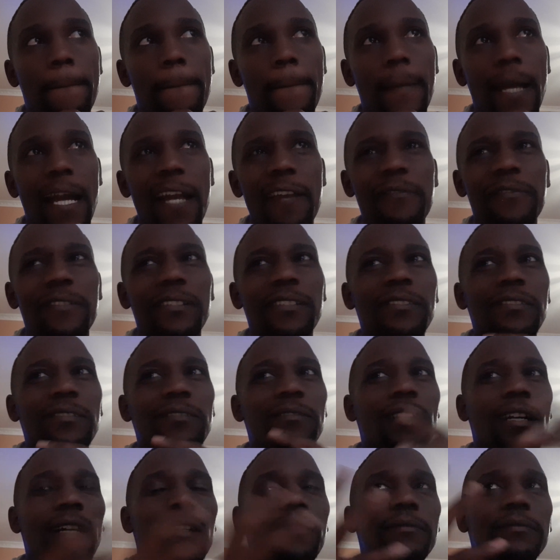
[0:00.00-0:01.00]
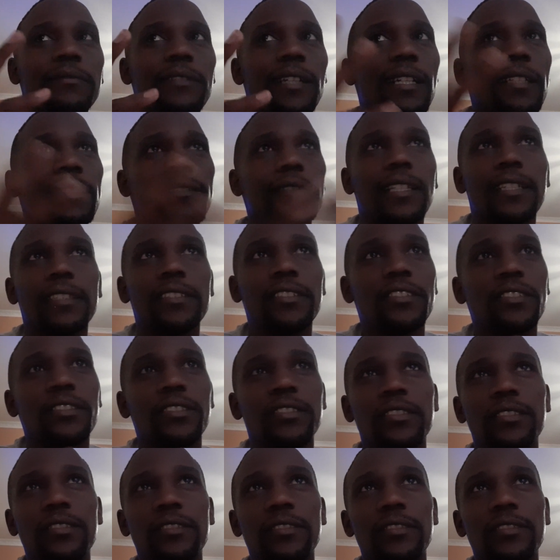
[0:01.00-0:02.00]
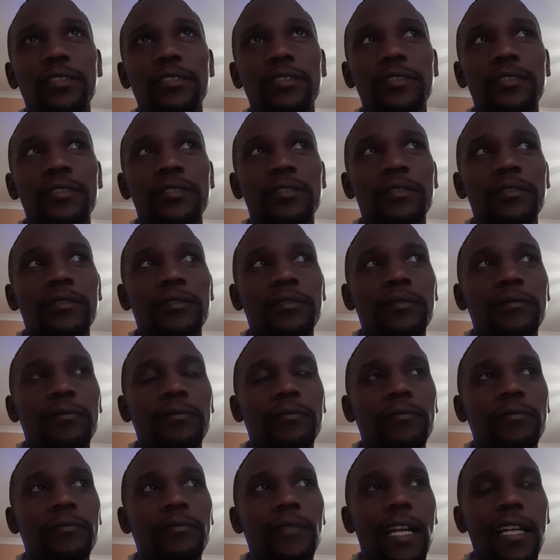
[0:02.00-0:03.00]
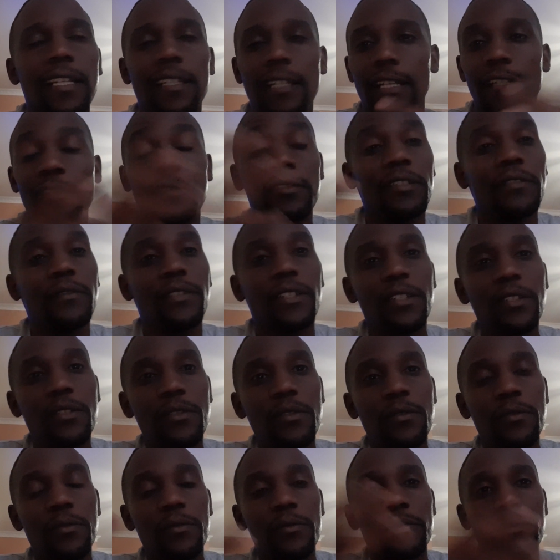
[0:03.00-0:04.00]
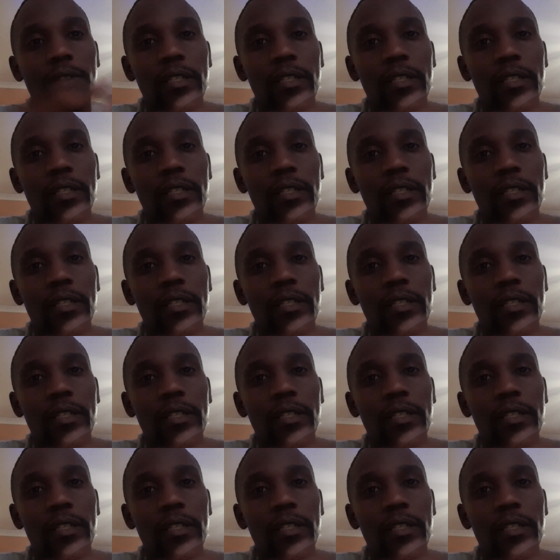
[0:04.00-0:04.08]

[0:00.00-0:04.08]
I feel, I just, I don't even know.